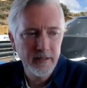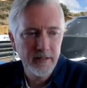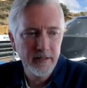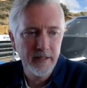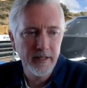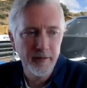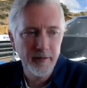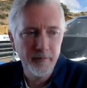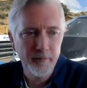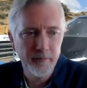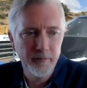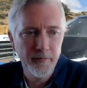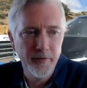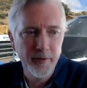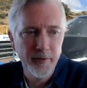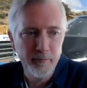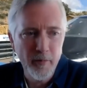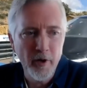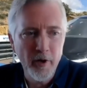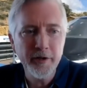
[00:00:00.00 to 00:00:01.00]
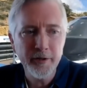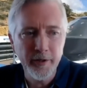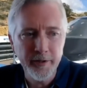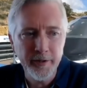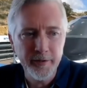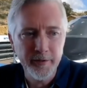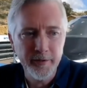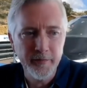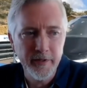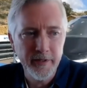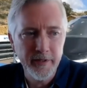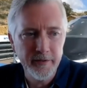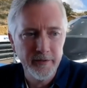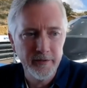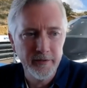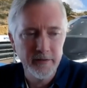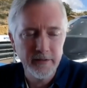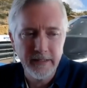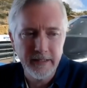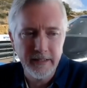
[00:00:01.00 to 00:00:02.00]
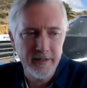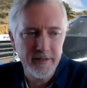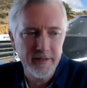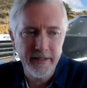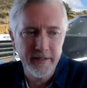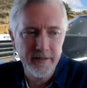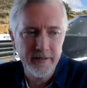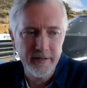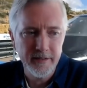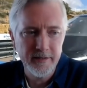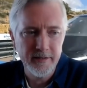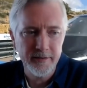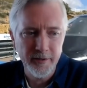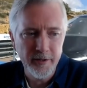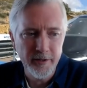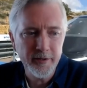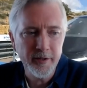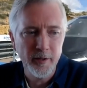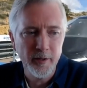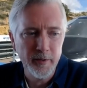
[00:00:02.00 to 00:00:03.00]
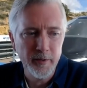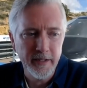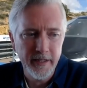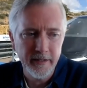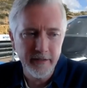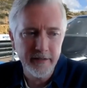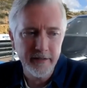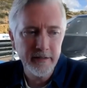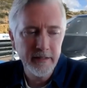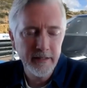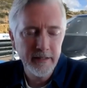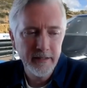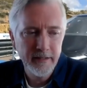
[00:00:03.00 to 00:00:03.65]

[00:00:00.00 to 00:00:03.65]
The monocoque of the vehicle, like I say, it's not complicated.